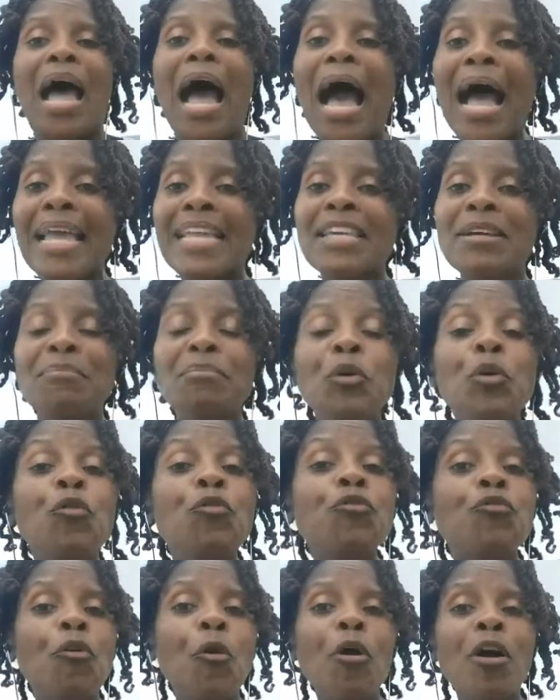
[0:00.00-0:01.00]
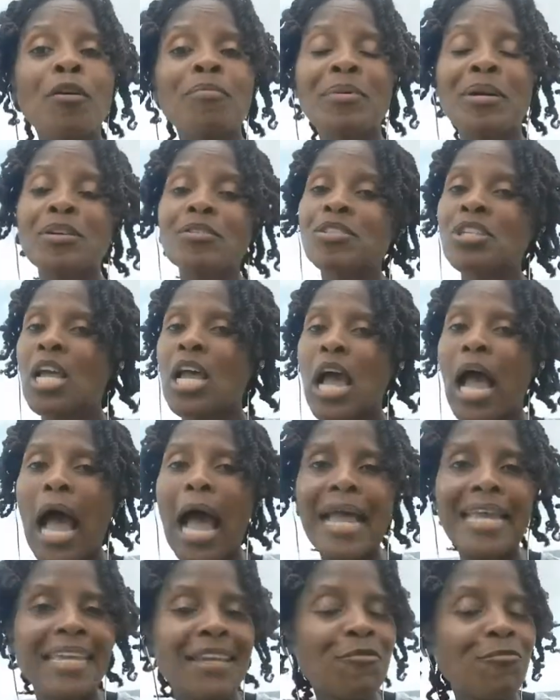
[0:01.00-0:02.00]
I can move forward,
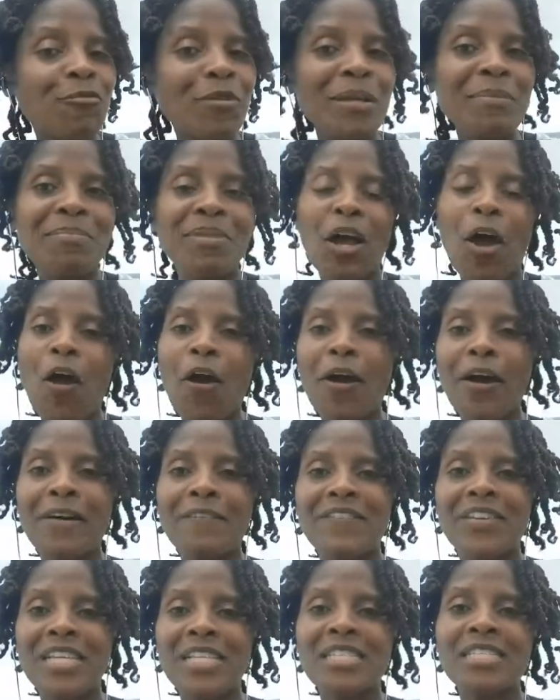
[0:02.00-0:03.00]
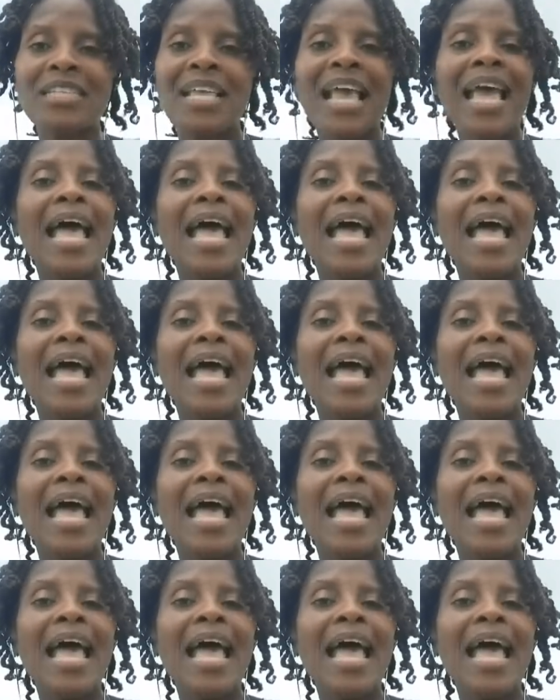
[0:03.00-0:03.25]
I can reap the harvest,